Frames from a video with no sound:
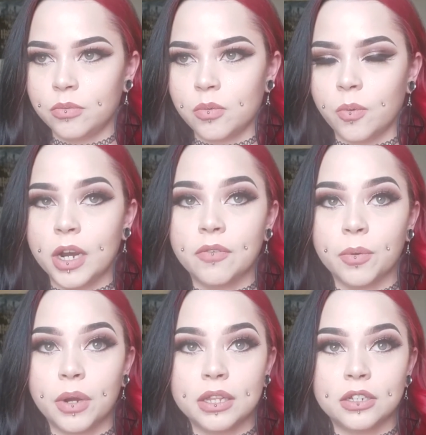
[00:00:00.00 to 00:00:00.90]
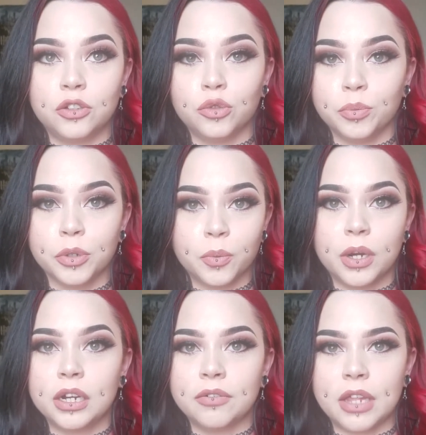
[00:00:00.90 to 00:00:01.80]
whatever one, the Trooper
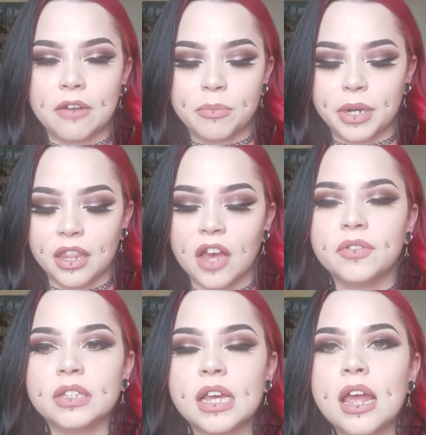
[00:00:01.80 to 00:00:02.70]
one that everybody loves.